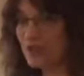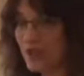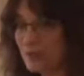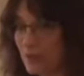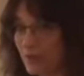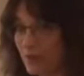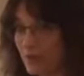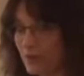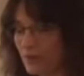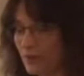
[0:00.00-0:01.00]
time
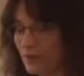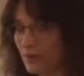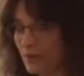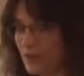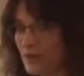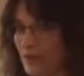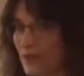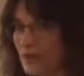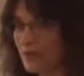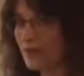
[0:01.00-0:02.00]
the
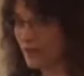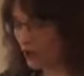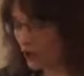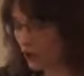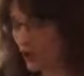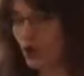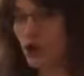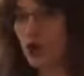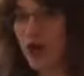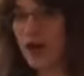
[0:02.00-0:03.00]
design's facing you. And